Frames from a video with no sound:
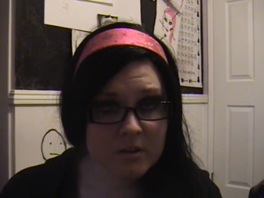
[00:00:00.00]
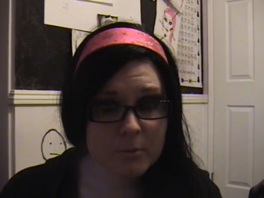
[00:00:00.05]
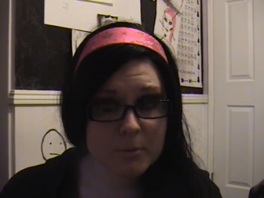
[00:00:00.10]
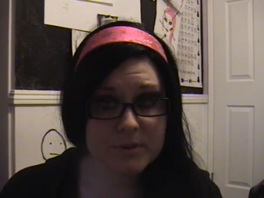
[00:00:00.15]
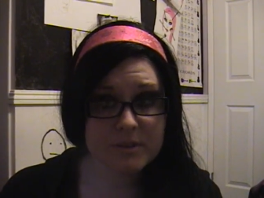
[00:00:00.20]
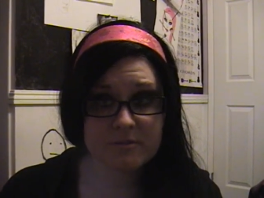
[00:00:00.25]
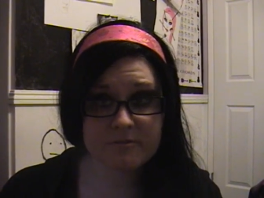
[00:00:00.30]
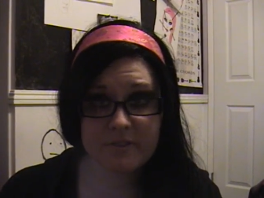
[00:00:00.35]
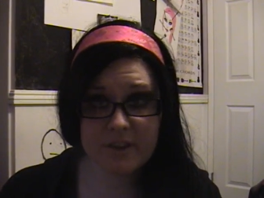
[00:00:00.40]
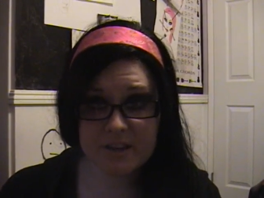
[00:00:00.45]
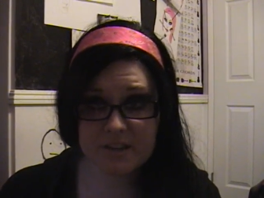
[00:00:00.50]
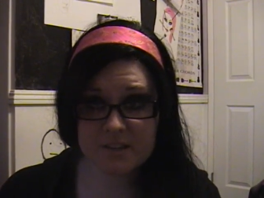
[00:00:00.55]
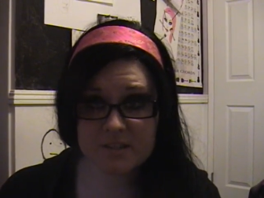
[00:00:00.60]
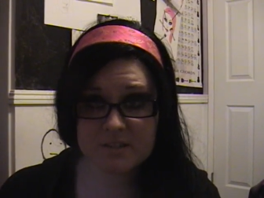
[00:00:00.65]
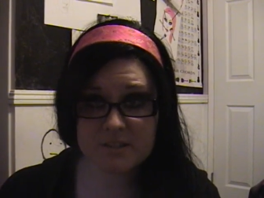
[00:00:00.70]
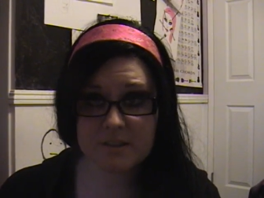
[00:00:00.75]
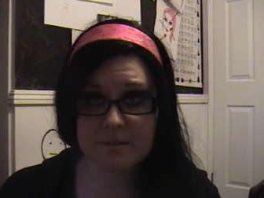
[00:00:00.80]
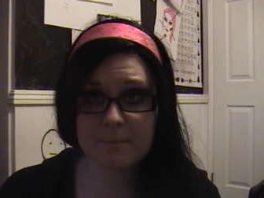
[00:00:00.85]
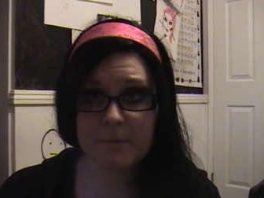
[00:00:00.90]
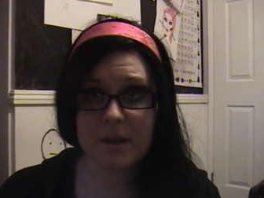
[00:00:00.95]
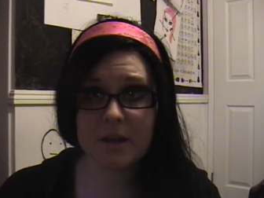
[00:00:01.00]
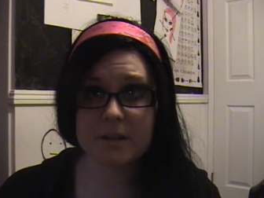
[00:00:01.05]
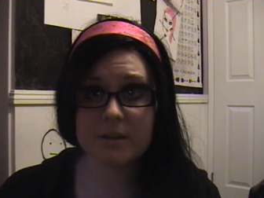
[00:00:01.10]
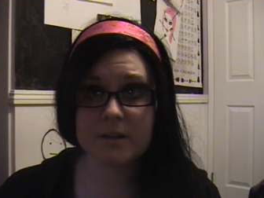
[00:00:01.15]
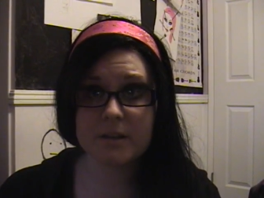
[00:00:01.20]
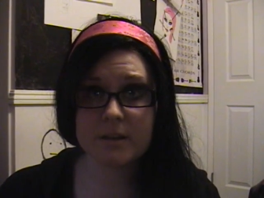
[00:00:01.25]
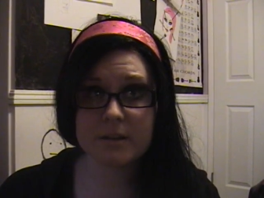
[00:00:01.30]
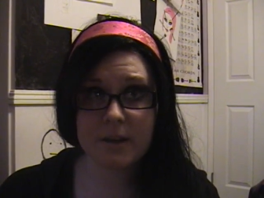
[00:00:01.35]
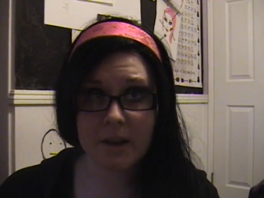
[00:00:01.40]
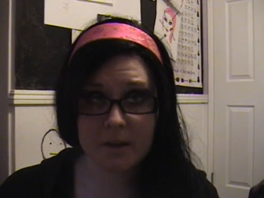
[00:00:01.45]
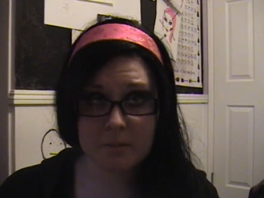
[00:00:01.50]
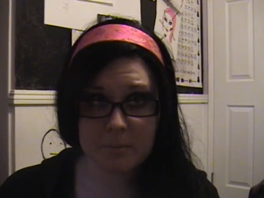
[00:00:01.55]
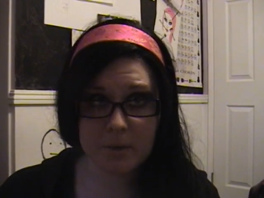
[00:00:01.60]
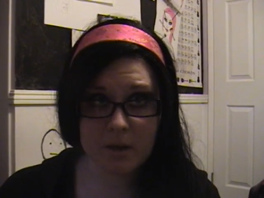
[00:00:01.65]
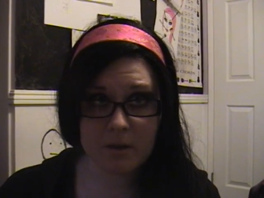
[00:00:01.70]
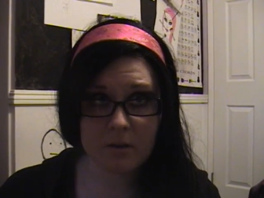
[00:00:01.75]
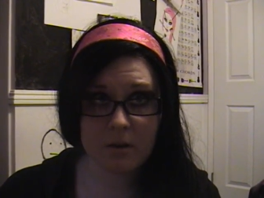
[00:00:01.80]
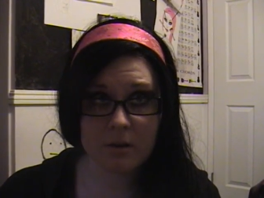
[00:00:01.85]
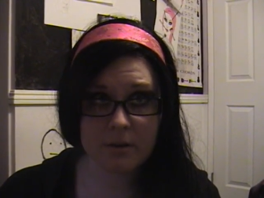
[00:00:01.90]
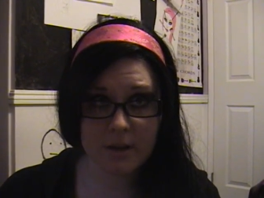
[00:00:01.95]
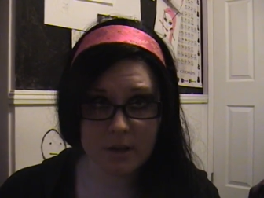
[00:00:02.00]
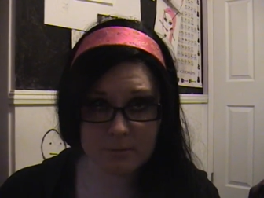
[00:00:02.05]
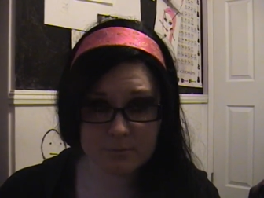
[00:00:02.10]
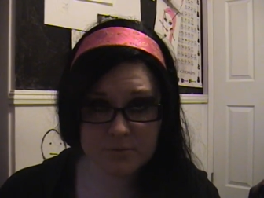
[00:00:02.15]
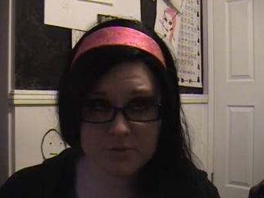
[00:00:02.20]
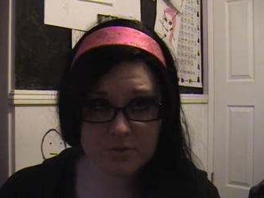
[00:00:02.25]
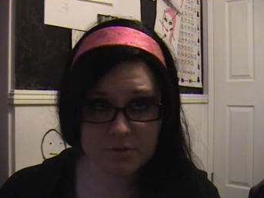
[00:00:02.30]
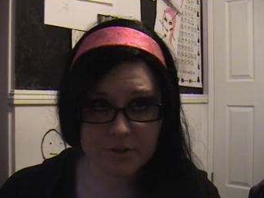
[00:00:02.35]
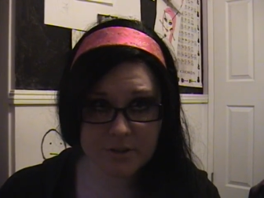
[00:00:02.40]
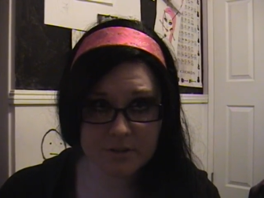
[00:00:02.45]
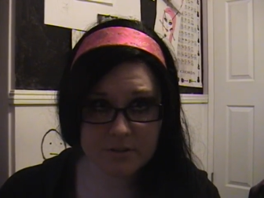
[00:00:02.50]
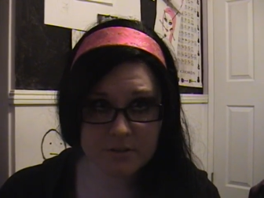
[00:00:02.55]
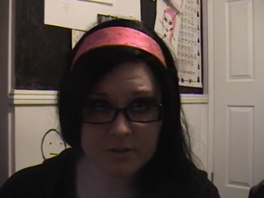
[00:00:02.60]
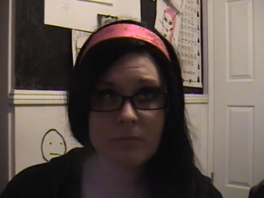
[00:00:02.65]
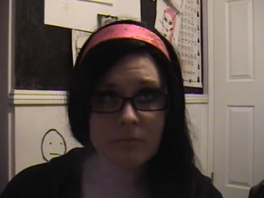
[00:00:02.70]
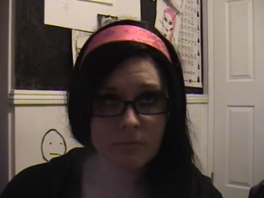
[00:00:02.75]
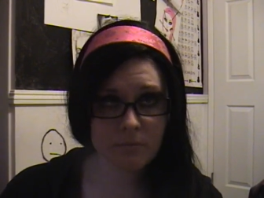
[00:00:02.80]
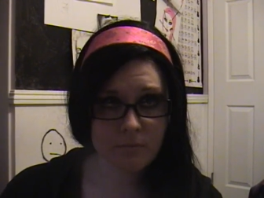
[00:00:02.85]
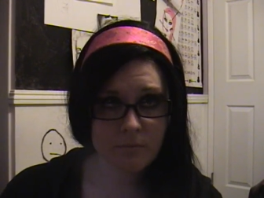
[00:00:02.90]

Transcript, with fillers: with Invatism and Nightmare on Elm Street.